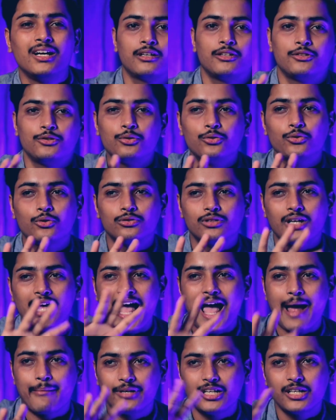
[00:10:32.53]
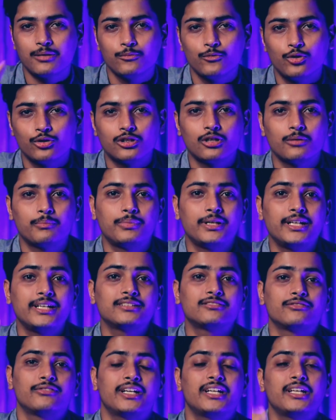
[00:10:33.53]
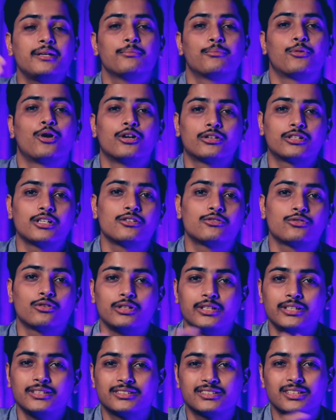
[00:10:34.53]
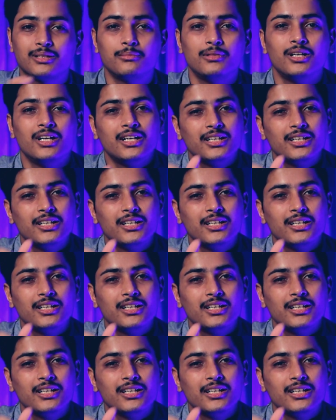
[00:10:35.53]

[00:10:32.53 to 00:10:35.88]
the haptic motor plays very important role in some